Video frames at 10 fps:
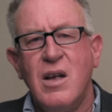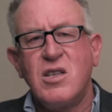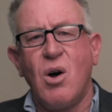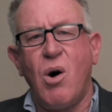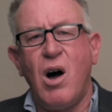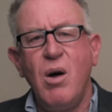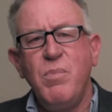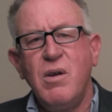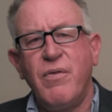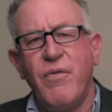So I hope
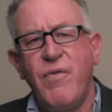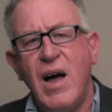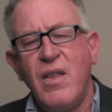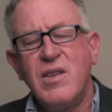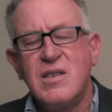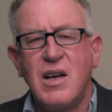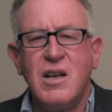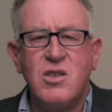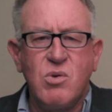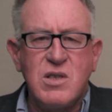you've found this
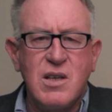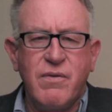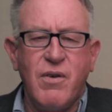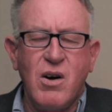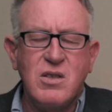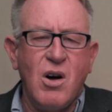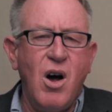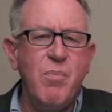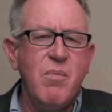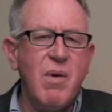interesting, folks. I
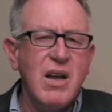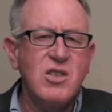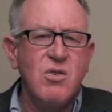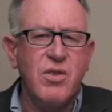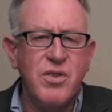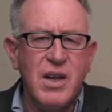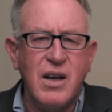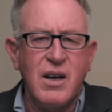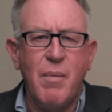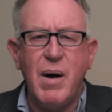hope it makes you
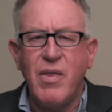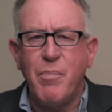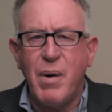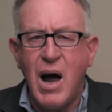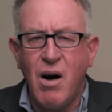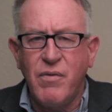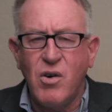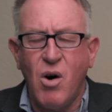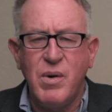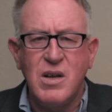think about the power of
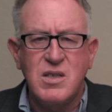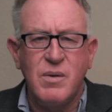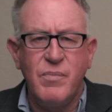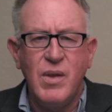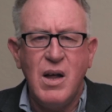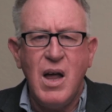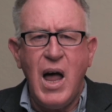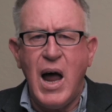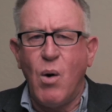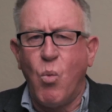communism
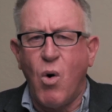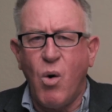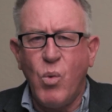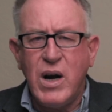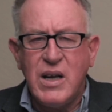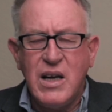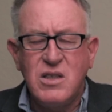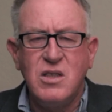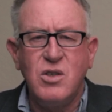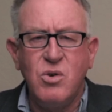and what we need
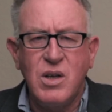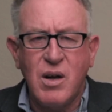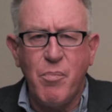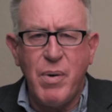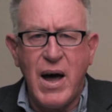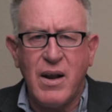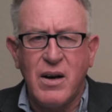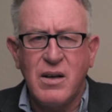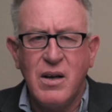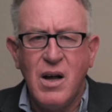to do to combat
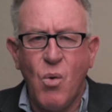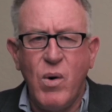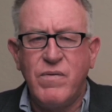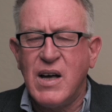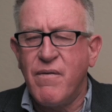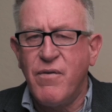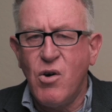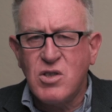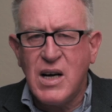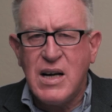it. We've done
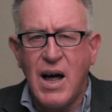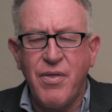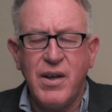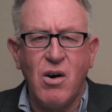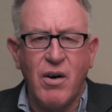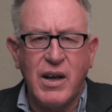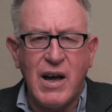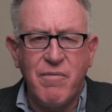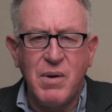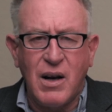virtually nothing on a
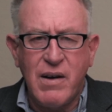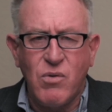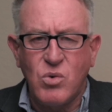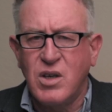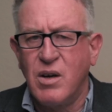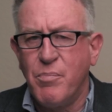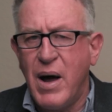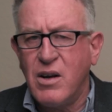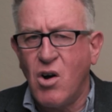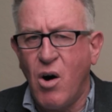government level to
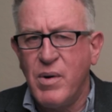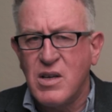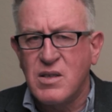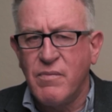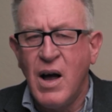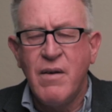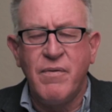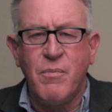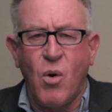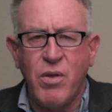combat communism for
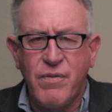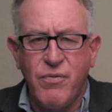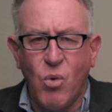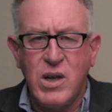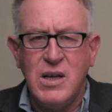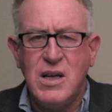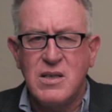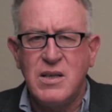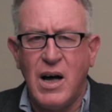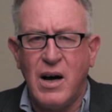more than 40
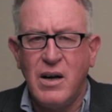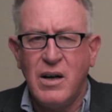years now.